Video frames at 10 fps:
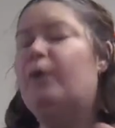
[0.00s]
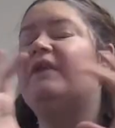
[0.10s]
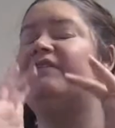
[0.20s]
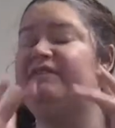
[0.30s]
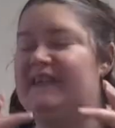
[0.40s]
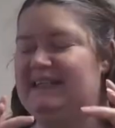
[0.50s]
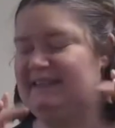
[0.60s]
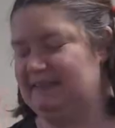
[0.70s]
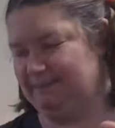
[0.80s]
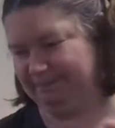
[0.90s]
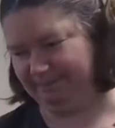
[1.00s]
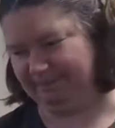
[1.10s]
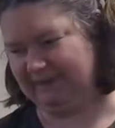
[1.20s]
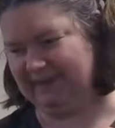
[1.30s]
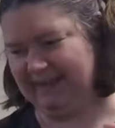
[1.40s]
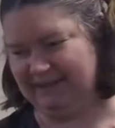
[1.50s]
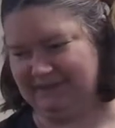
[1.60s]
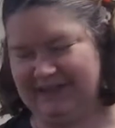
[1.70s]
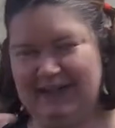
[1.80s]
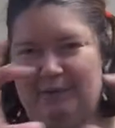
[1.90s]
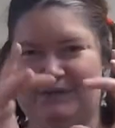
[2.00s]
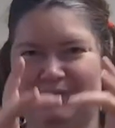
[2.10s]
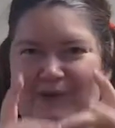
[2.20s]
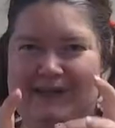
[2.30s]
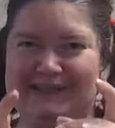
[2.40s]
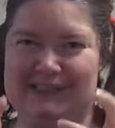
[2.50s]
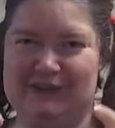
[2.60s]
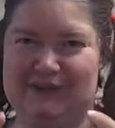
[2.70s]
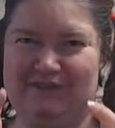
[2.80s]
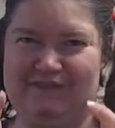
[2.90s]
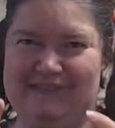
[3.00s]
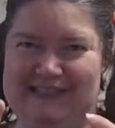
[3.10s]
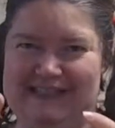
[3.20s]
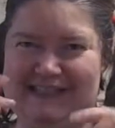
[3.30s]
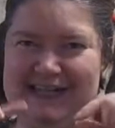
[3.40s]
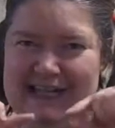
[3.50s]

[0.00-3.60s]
The feet. That's right. I was going to do the feet